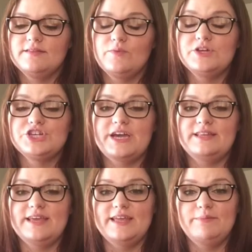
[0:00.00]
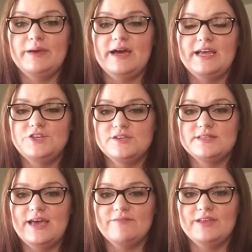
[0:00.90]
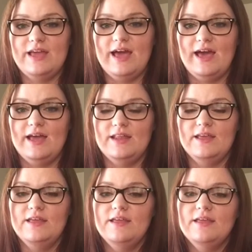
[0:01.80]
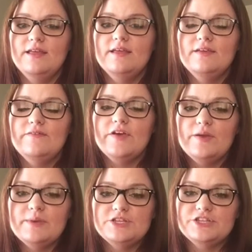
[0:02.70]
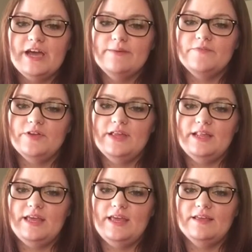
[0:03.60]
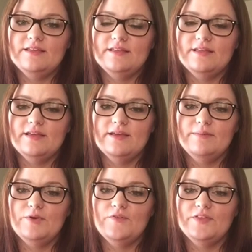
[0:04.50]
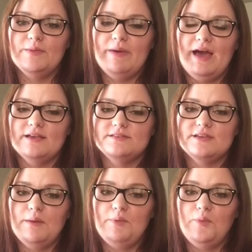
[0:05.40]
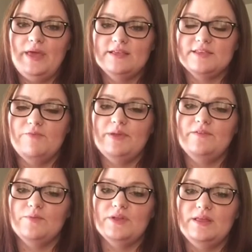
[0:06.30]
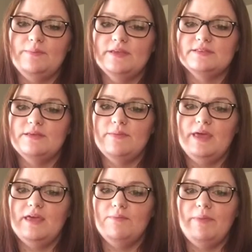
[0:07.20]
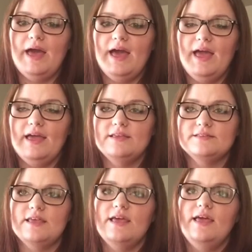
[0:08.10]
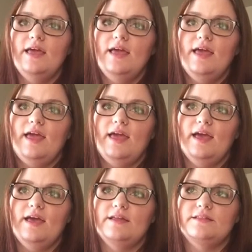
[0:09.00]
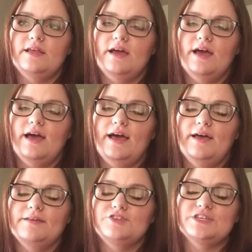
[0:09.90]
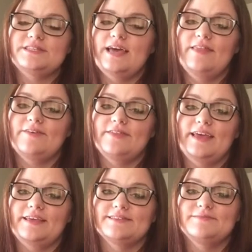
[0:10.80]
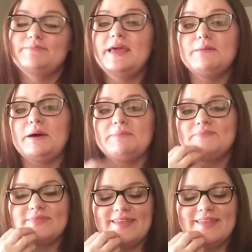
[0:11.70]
wish I did, but I just haven't had very much time for knitting. Over the past couple weeks, I've been really busy making bags and just other things, being a mom.